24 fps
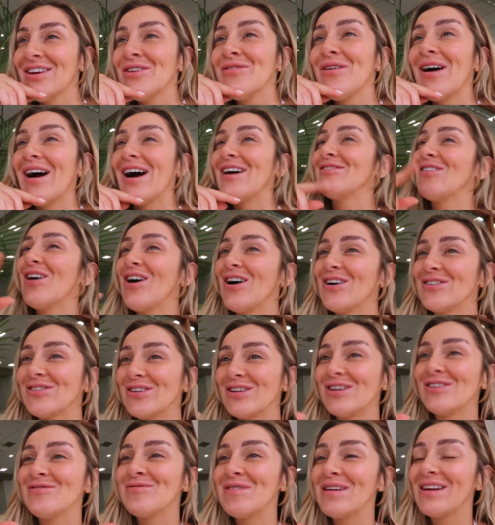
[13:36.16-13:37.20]
You have? Oh, so
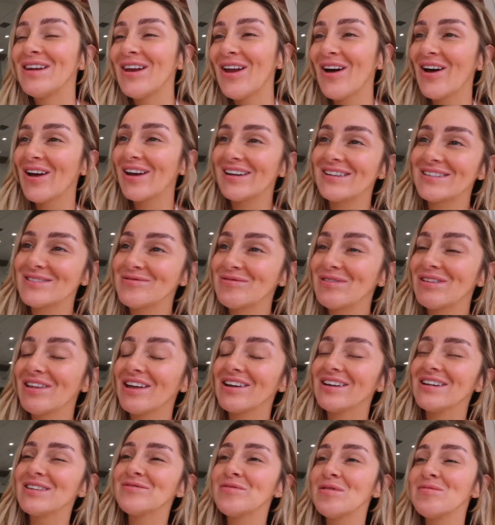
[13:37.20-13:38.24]
you've been lying to me
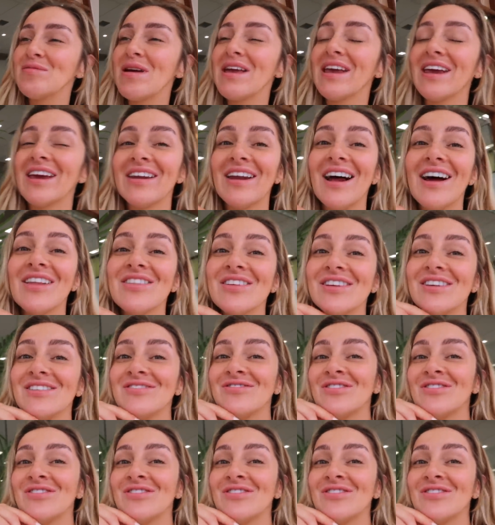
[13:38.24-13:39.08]
then. He's been making out that he